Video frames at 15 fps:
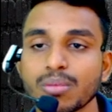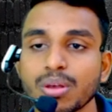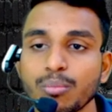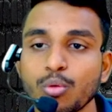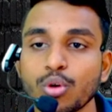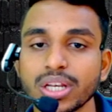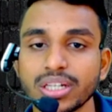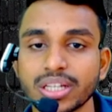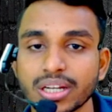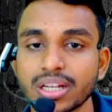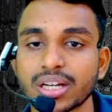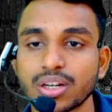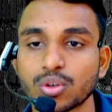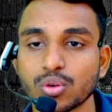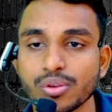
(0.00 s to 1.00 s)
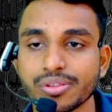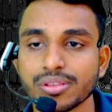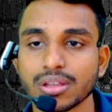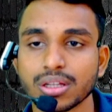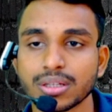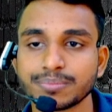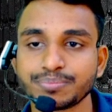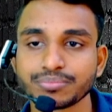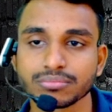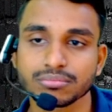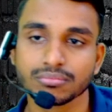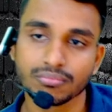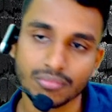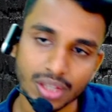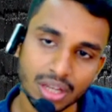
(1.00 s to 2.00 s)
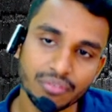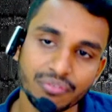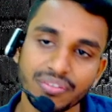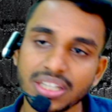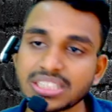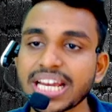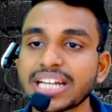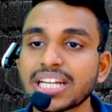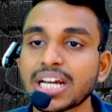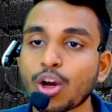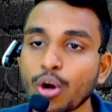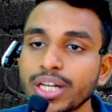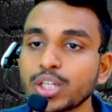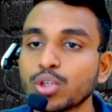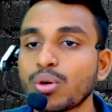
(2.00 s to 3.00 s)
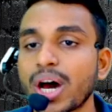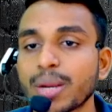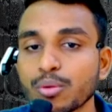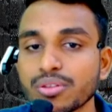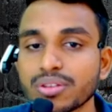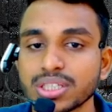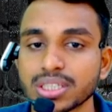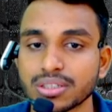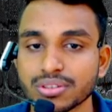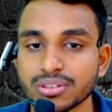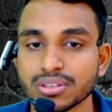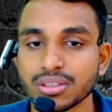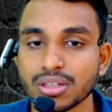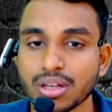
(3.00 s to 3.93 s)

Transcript: more internal controls. We checked according to our procedures.